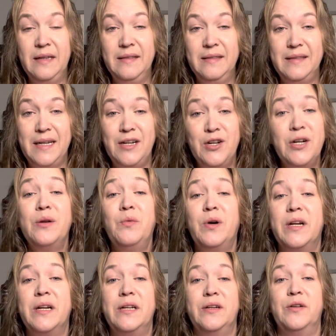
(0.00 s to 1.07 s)
Then you're going to
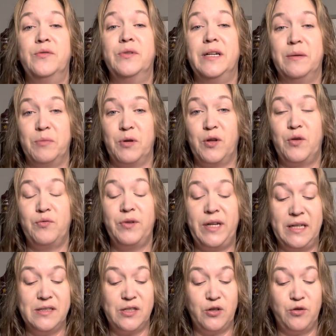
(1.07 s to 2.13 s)
want to, number
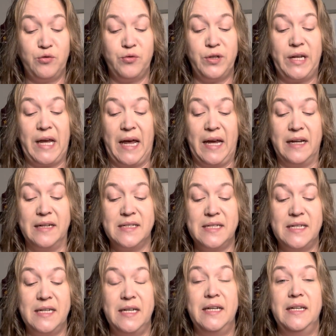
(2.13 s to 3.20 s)
three is
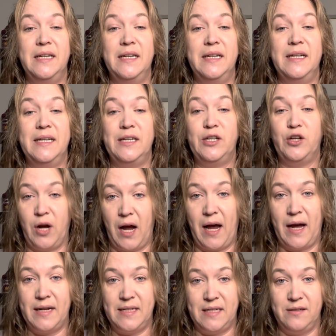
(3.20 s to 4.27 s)
create your
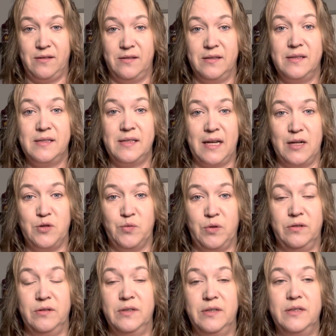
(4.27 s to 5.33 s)
ideal schedule.
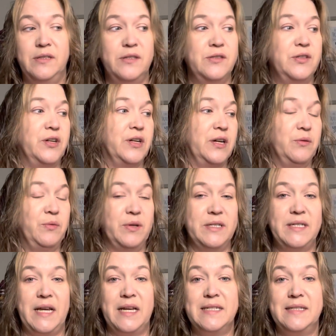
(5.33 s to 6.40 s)
So you're going to want
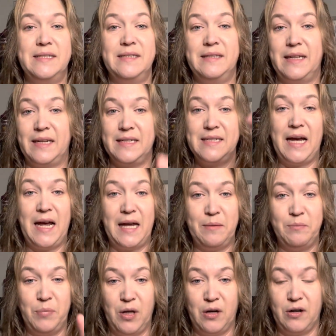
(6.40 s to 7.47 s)
to take a time
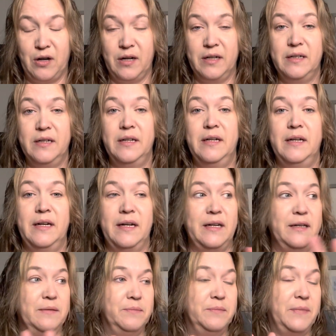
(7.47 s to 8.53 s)
blocker.
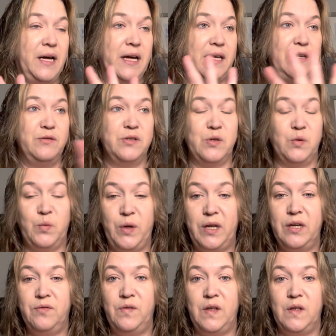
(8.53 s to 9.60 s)
I use a
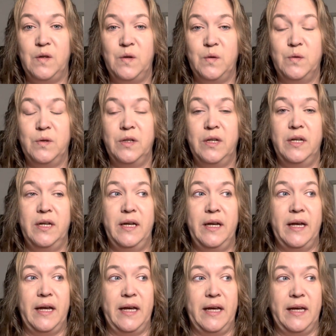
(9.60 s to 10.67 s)
week view
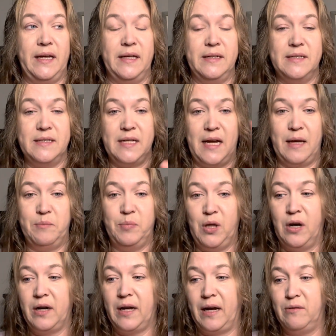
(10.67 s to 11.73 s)
and I
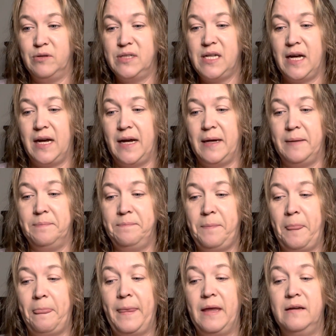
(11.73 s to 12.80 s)
block out
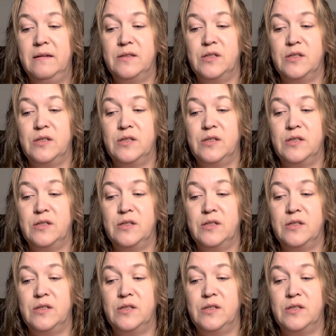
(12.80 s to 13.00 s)
time.